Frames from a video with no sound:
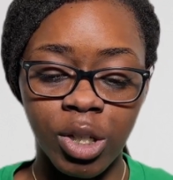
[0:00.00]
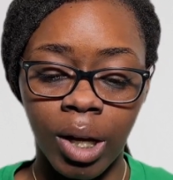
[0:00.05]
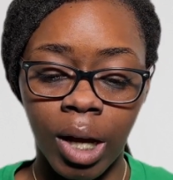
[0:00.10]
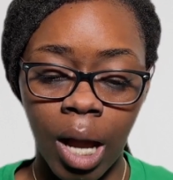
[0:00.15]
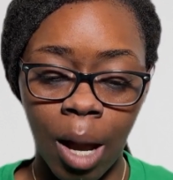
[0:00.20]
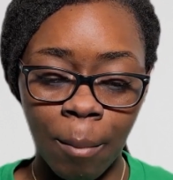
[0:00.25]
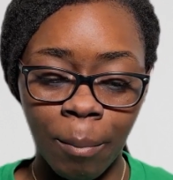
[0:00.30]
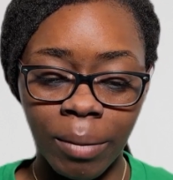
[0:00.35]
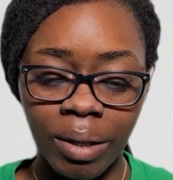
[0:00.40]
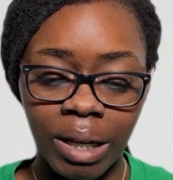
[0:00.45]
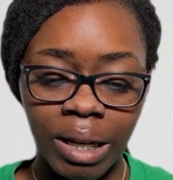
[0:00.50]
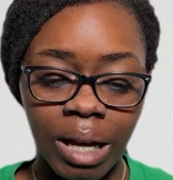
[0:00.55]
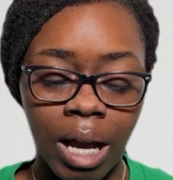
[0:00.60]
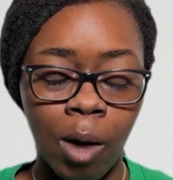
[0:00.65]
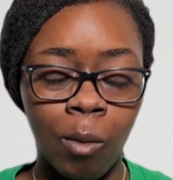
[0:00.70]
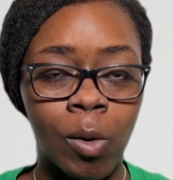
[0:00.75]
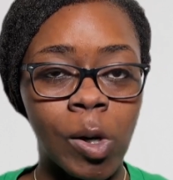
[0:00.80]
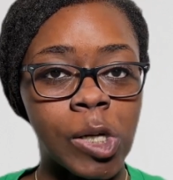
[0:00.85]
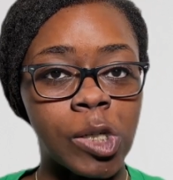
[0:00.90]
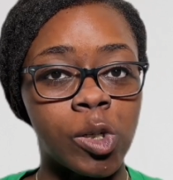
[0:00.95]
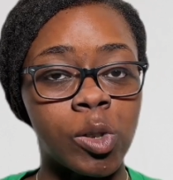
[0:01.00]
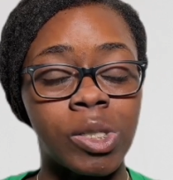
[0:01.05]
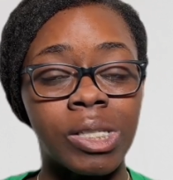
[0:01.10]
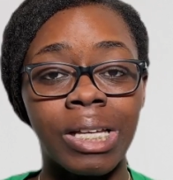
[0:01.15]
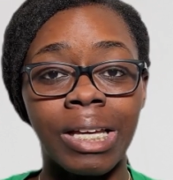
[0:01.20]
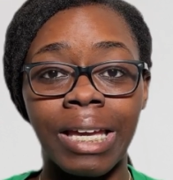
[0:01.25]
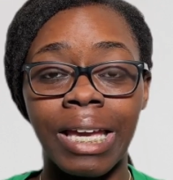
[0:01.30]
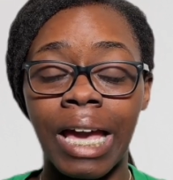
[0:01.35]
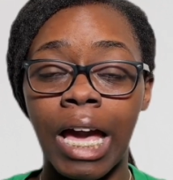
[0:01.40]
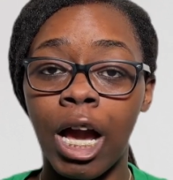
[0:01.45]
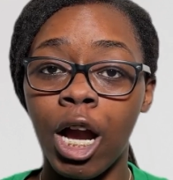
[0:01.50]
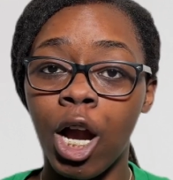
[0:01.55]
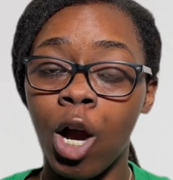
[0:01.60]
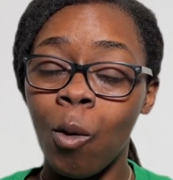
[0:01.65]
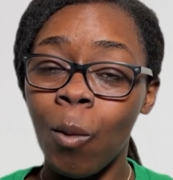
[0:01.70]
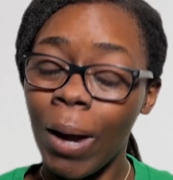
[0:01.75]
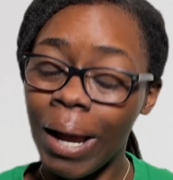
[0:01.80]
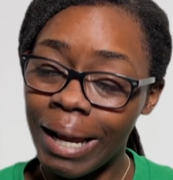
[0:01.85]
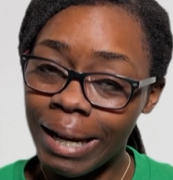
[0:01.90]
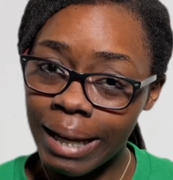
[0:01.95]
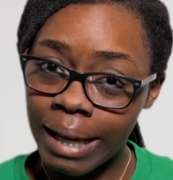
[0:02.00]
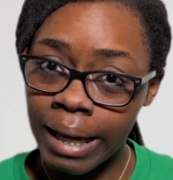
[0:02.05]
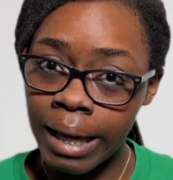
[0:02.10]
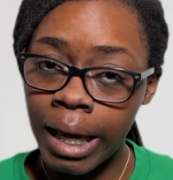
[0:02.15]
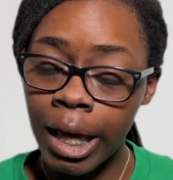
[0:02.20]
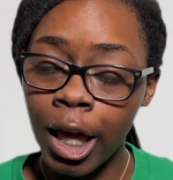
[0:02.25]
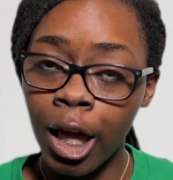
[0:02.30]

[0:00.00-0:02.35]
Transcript: Company, I want you to get acquainted